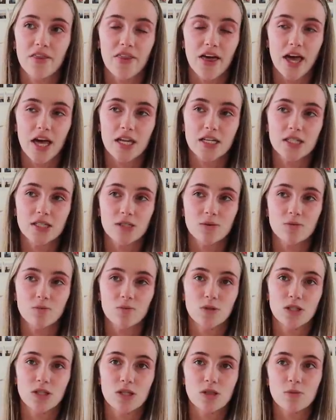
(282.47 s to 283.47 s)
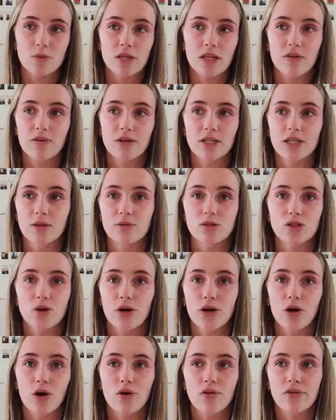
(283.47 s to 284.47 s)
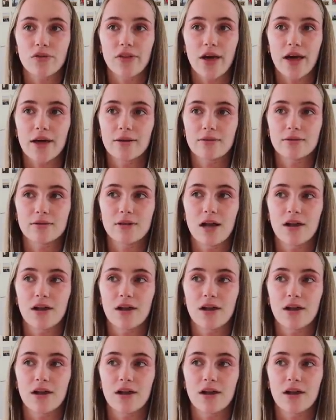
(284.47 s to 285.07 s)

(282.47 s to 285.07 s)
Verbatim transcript: that was with everything that was going on that